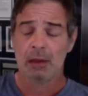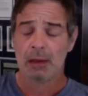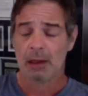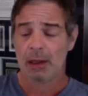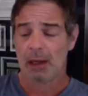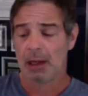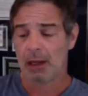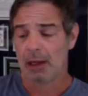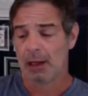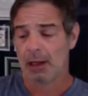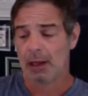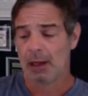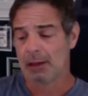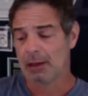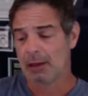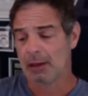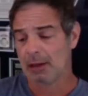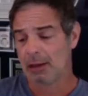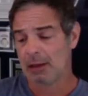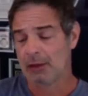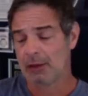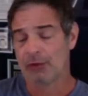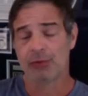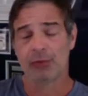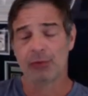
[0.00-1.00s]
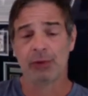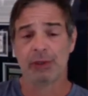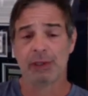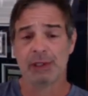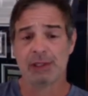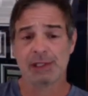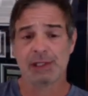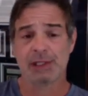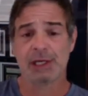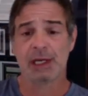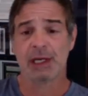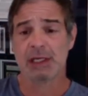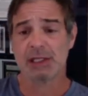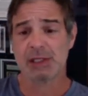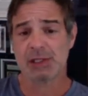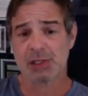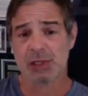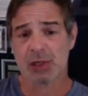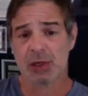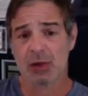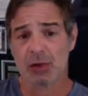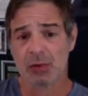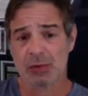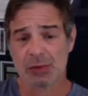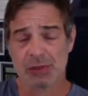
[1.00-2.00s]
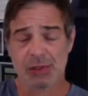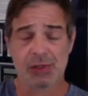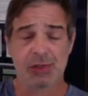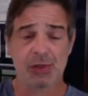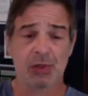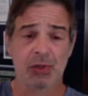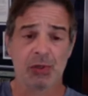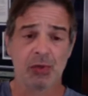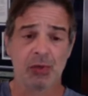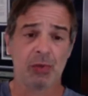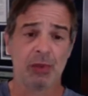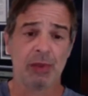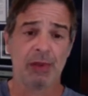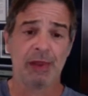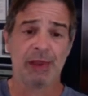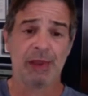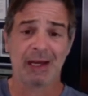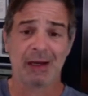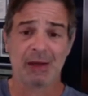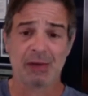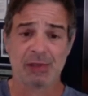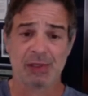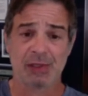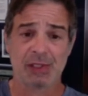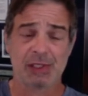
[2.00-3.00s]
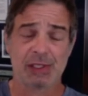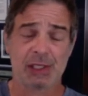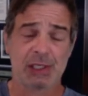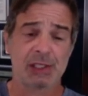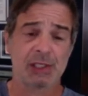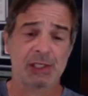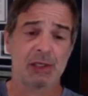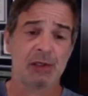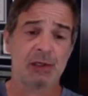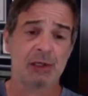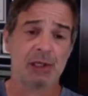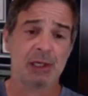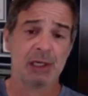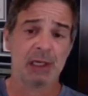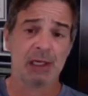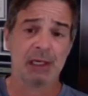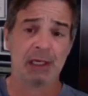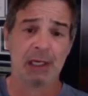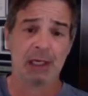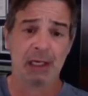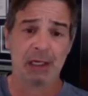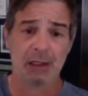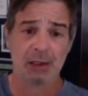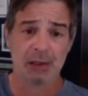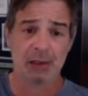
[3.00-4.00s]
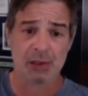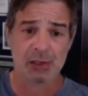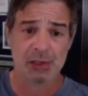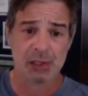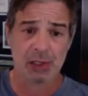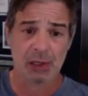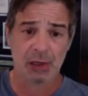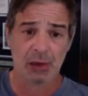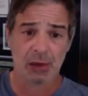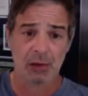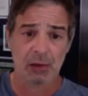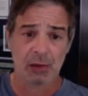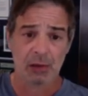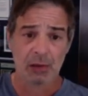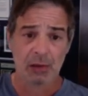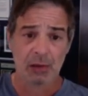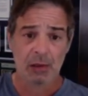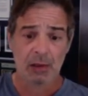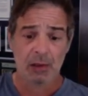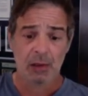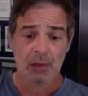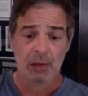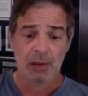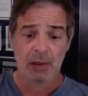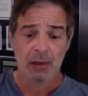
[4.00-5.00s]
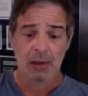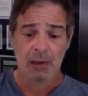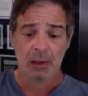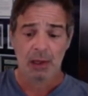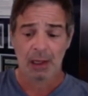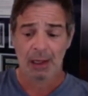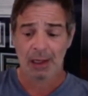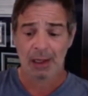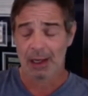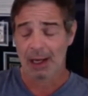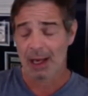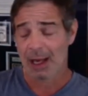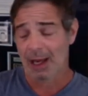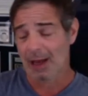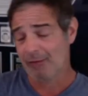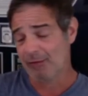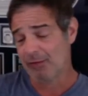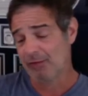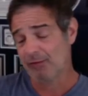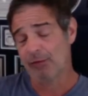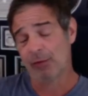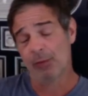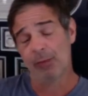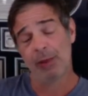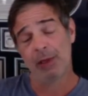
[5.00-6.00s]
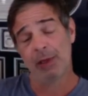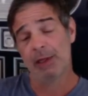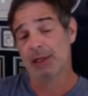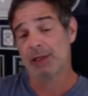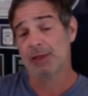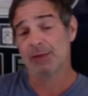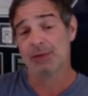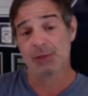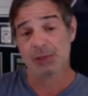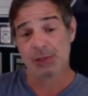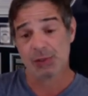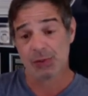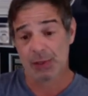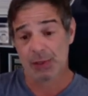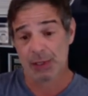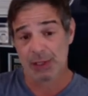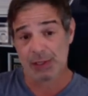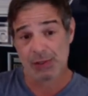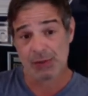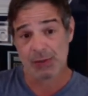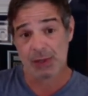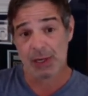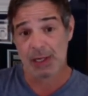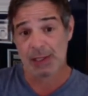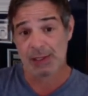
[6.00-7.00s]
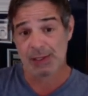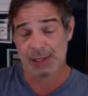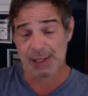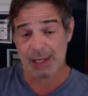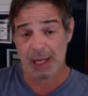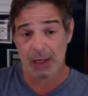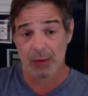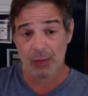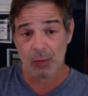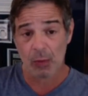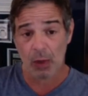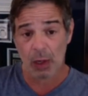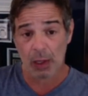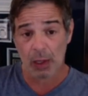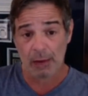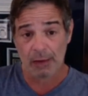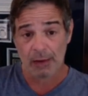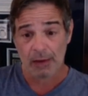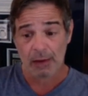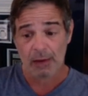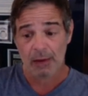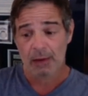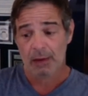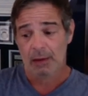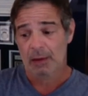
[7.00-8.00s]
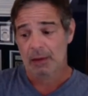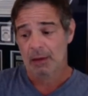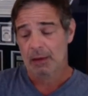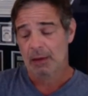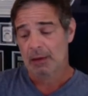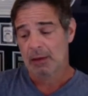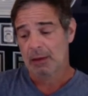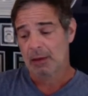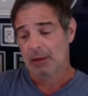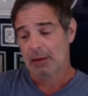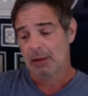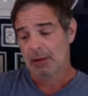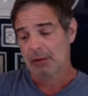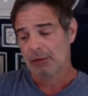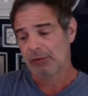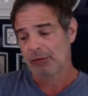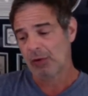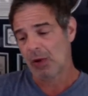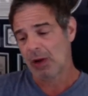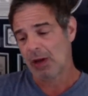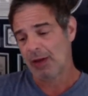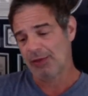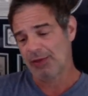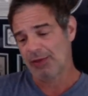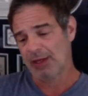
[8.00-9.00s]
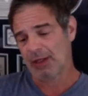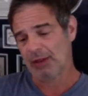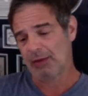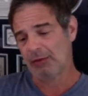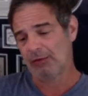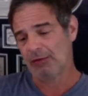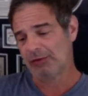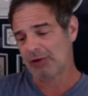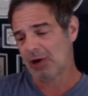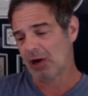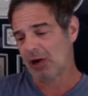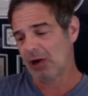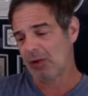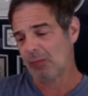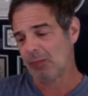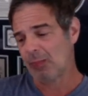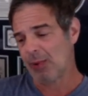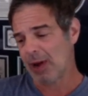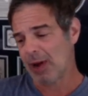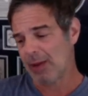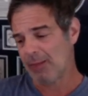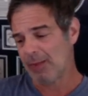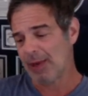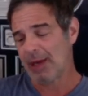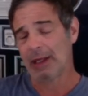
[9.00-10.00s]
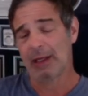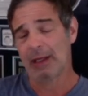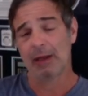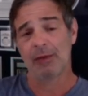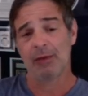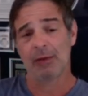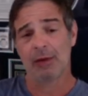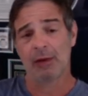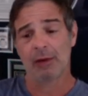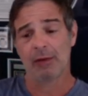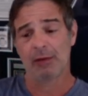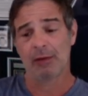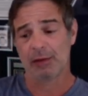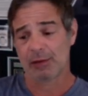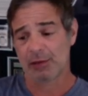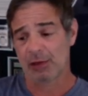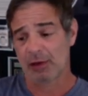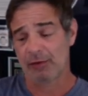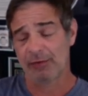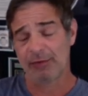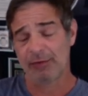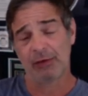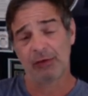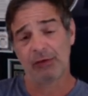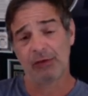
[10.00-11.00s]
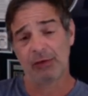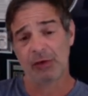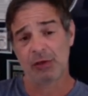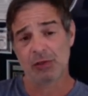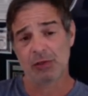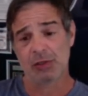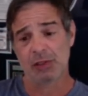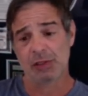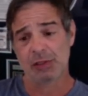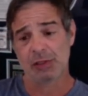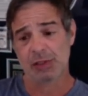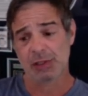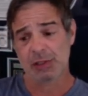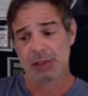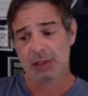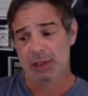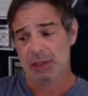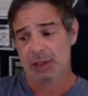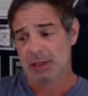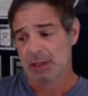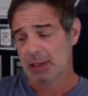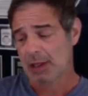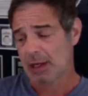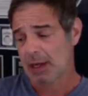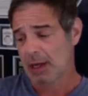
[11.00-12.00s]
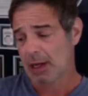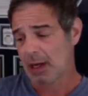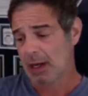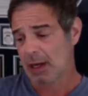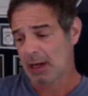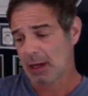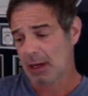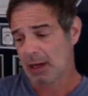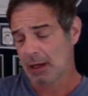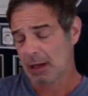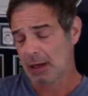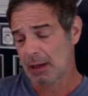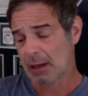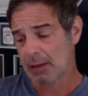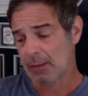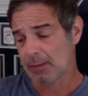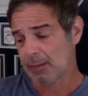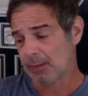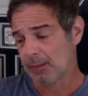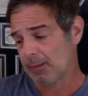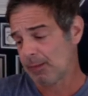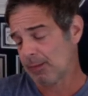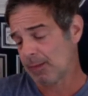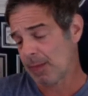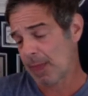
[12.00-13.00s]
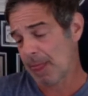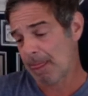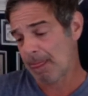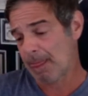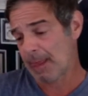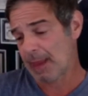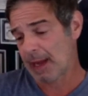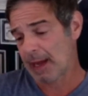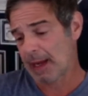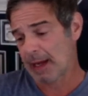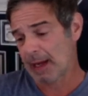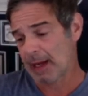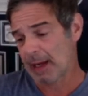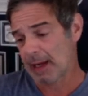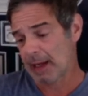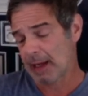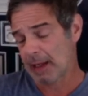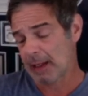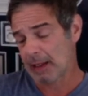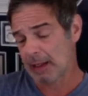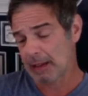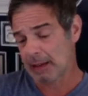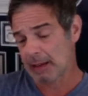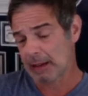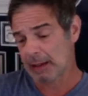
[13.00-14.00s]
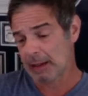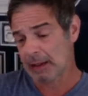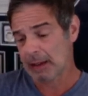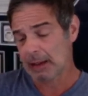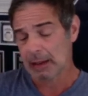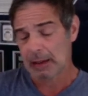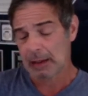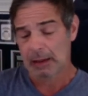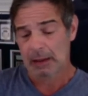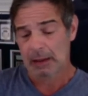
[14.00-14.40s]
And a trillion seconds ago was 31,688 years ago. And heaven forbid interest rates rise, then what? So I think you start by making the tough decisions and